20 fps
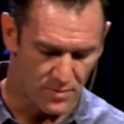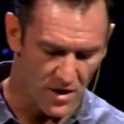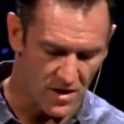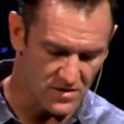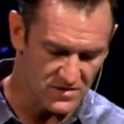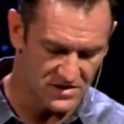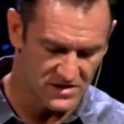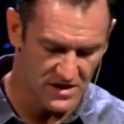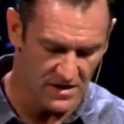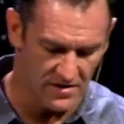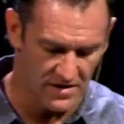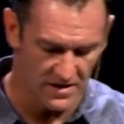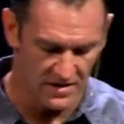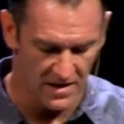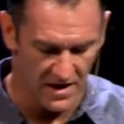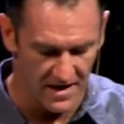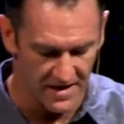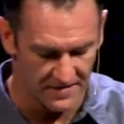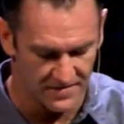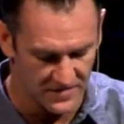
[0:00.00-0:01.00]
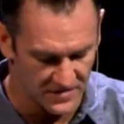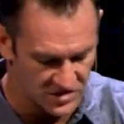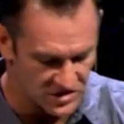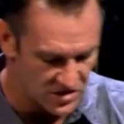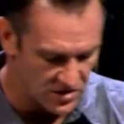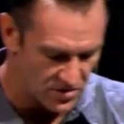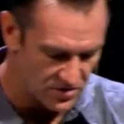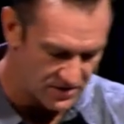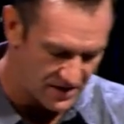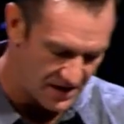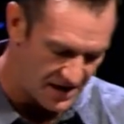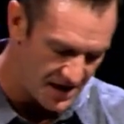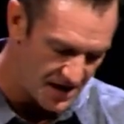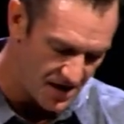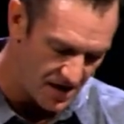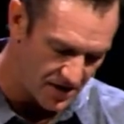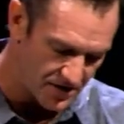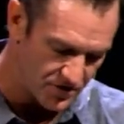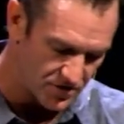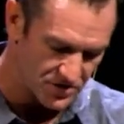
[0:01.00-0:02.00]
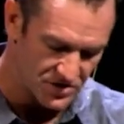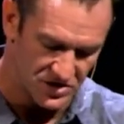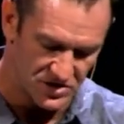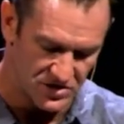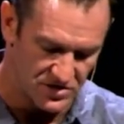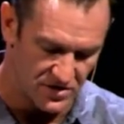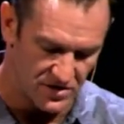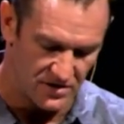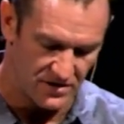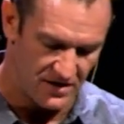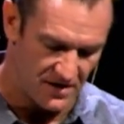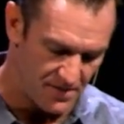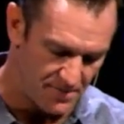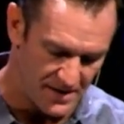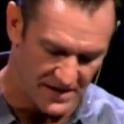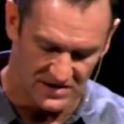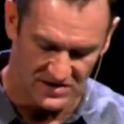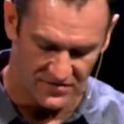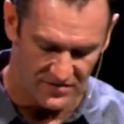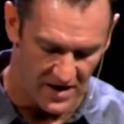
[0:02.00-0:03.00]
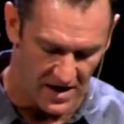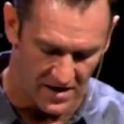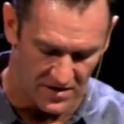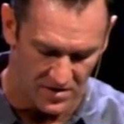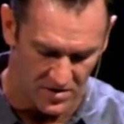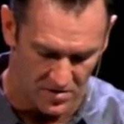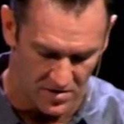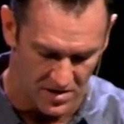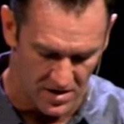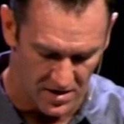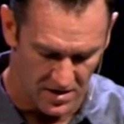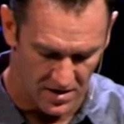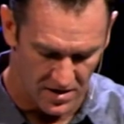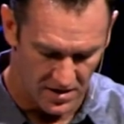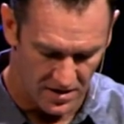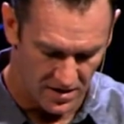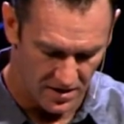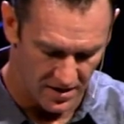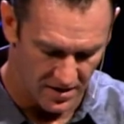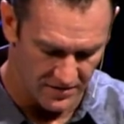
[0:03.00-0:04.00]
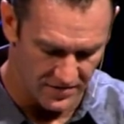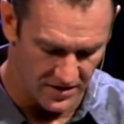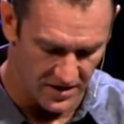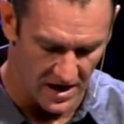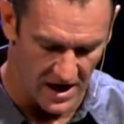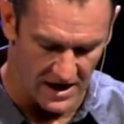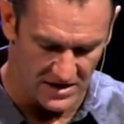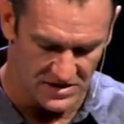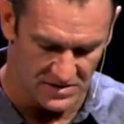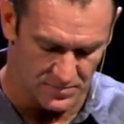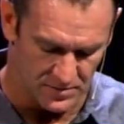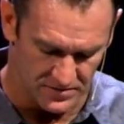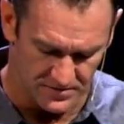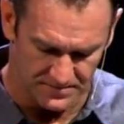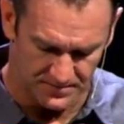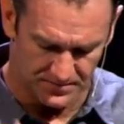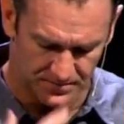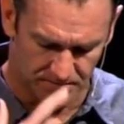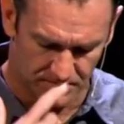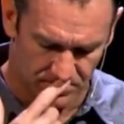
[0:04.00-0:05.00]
Paul's daring life showed that he understood the immense value of the gospel.